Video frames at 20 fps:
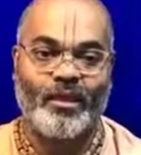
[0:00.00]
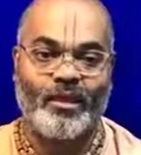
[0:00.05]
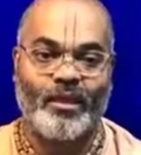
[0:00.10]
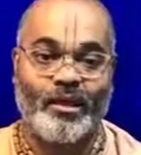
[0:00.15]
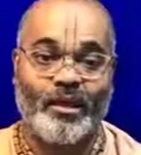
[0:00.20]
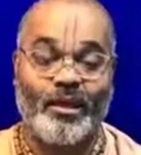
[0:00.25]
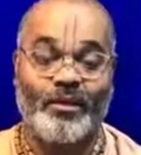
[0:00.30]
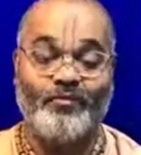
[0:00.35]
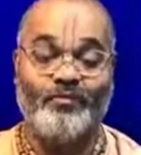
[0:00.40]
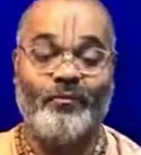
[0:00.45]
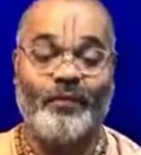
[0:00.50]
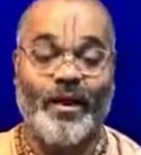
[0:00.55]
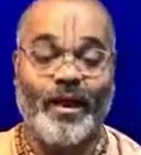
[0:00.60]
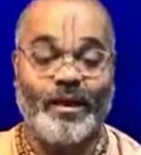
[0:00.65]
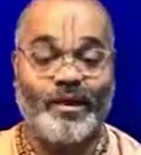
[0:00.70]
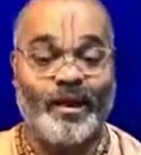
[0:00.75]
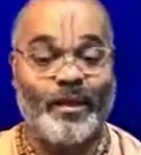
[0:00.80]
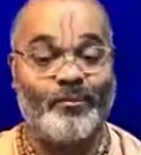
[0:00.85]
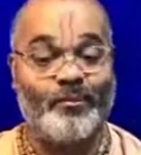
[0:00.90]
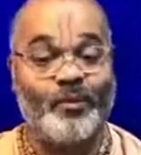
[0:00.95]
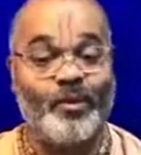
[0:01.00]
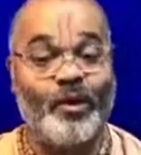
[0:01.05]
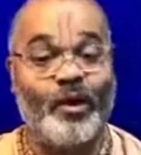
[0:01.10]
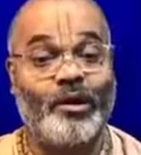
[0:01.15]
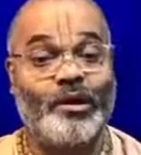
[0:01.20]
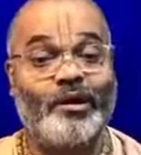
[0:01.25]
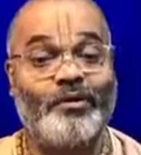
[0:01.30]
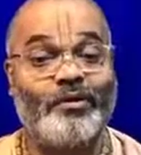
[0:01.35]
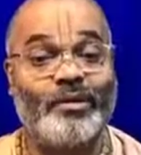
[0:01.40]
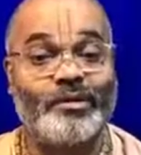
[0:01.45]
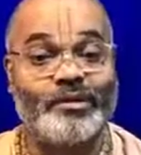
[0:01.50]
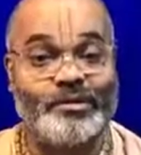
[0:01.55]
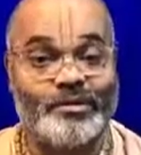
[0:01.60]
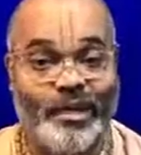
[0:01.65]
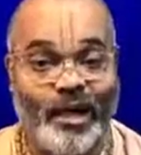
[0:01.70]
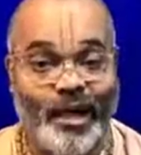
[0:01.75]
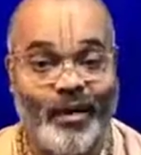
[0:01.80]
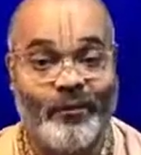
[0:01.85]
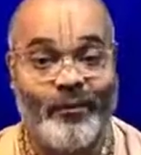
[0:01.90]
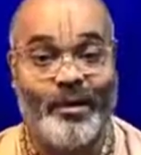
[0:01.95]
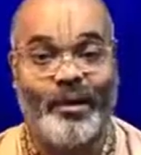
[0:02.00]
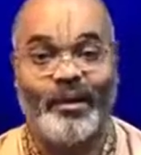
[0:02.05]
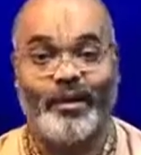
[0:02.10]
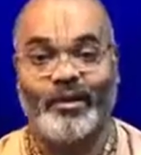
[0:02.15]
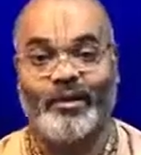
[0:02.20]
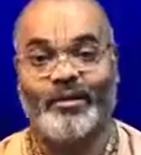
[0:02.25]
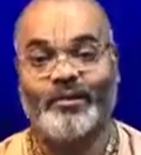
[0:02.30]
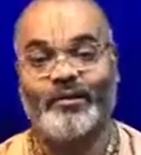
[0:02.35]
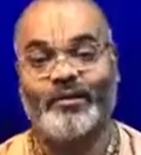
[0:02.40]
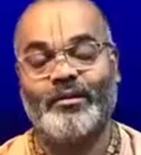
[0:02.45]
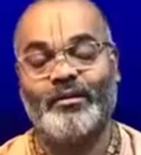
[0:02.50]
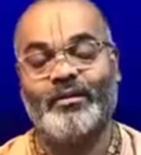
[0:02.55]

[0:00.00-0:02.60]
In fact, I am not even servant.